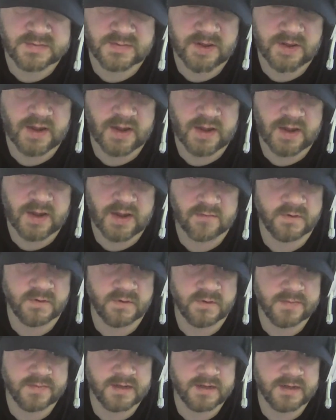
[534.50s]
for it. I mean,
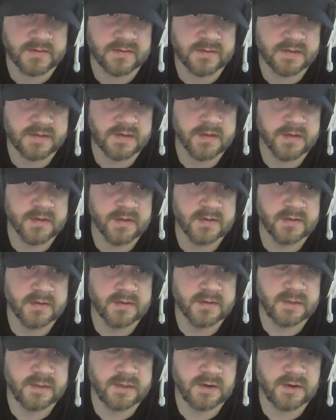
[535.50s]

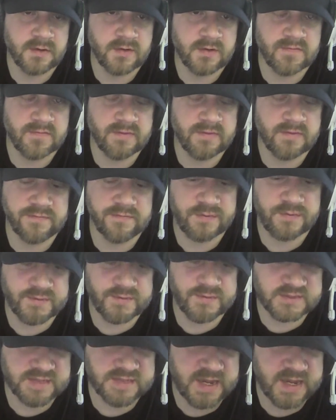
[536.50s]
even if you just have
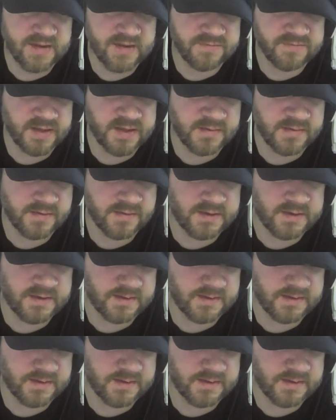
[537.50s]
that like